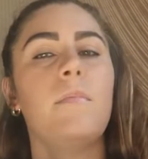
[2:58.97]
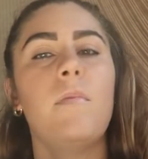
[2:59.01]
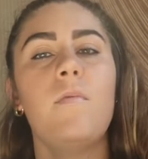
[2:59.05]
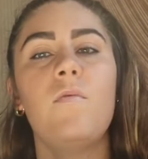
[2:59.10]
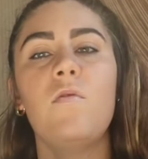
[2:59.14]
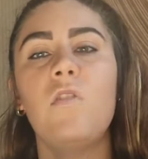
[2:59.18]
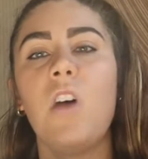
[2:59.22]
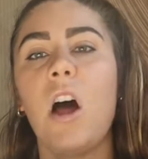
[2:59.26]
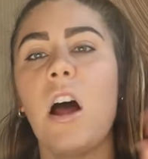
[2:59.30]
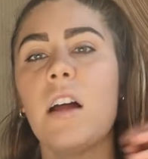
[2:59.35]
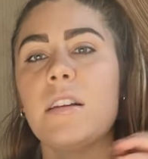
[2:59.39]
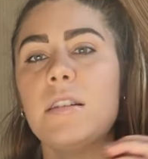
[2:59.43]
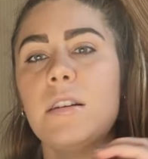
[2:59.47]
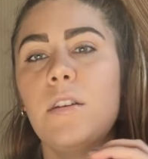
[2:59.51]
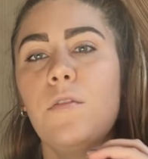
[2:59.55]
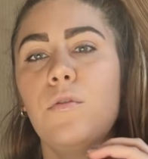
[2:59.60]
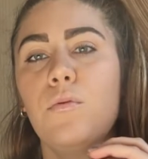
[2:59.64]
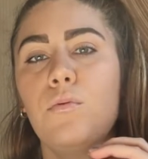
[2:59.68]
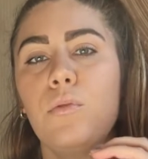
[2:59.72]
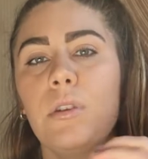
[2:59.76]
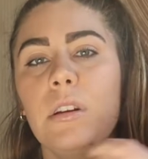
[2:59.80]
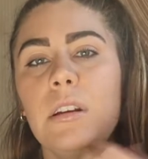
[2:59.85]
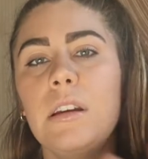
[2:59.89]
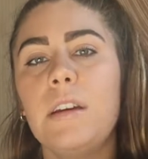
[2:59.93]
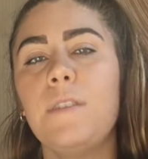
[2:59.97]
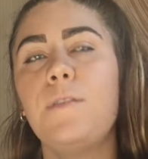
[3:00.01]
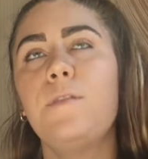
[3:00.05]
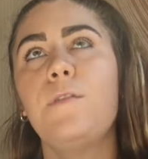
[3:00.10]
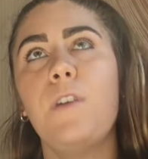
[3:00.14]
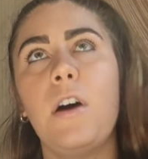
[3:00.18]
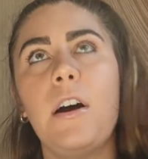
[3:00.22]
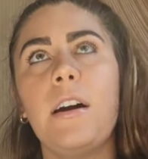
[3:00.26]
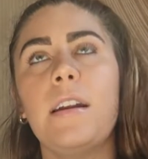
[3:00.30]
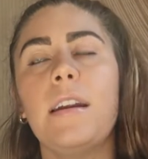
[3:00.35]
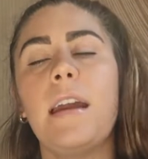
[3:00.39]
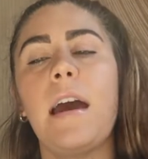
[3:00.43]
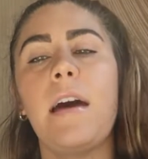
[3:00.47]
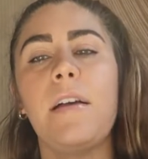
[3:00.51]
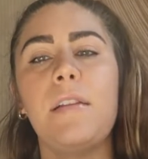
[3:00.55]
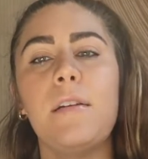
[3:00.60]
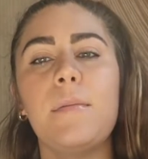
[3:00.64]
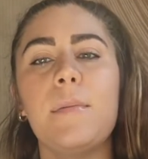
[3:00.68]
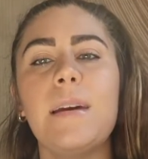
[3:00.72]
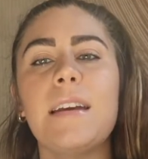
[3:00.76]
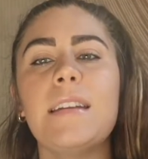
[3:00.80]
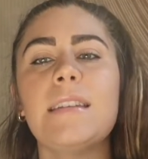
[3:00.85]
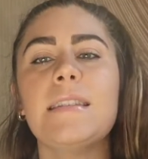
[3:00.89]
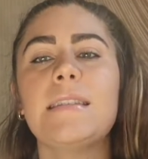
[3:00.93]
lots of really fun
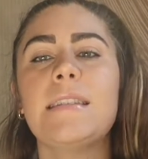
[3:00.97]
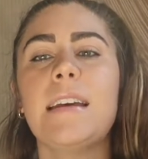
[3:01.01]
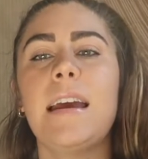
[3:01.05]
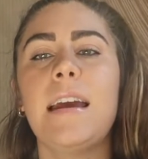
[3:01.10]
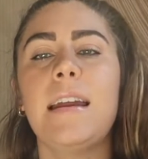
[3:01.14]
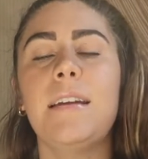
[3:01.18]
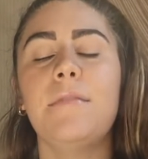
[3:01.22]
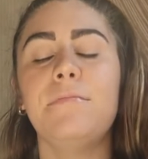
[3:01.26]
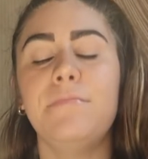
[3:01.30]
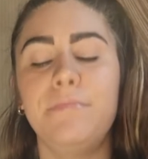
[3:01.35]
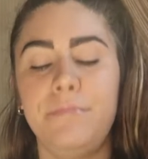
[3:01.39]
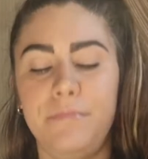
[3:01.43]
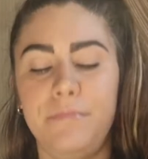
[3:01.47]
elements, and